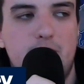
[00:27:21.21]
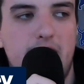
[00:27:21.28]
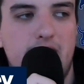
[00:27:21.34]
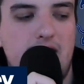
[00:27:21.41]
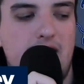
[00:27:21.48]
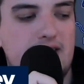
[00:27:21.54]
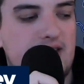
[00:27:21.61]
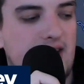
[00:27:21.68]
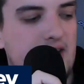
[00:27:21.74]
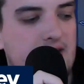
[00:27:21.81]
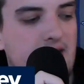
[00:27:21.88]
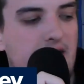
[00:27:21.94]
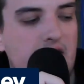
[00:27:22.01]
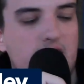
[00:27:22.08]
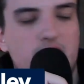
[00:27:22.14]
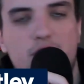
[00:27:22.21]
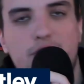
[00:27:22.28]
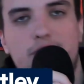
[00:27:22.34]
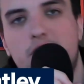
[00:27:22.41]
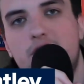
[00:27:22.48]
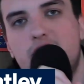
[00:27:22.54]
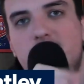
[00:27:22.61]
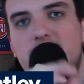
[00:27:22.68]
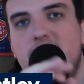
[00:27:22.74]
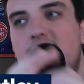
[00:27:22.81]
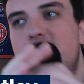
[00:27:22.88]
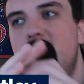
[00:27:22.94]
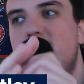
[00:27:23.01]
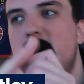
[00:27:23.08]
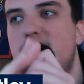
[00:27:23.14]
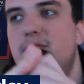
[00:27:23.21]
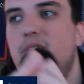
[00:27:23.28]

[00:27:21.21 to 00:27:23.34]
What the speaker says: making Locked On Tigers your first listen every day.